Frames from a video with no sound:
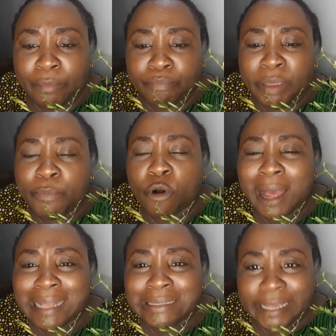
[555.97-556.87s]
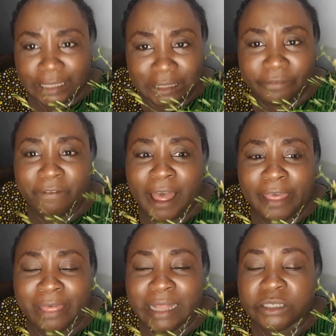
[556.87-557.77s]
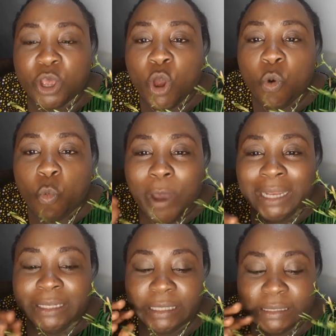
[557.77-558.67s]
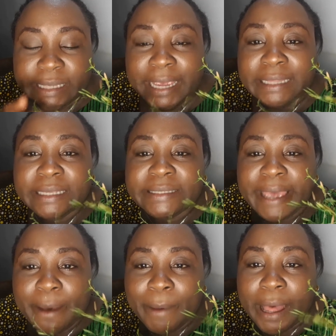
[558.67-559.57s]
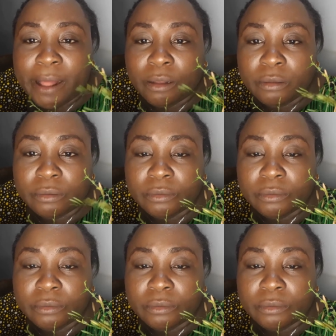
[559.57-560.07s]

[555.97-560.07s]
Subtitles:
people can testify that when they take these herbal